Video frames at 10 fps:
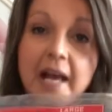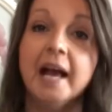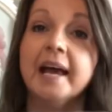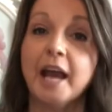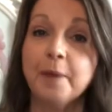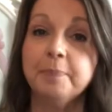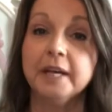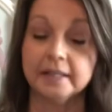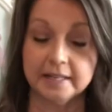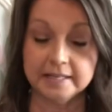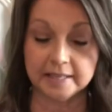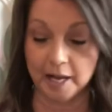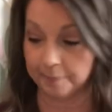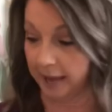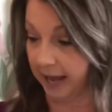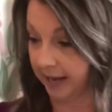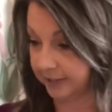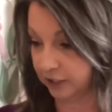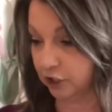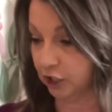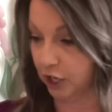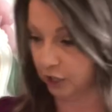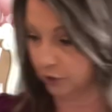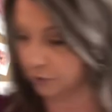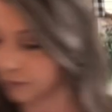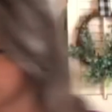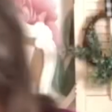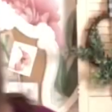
and I picked these up at Lowe's.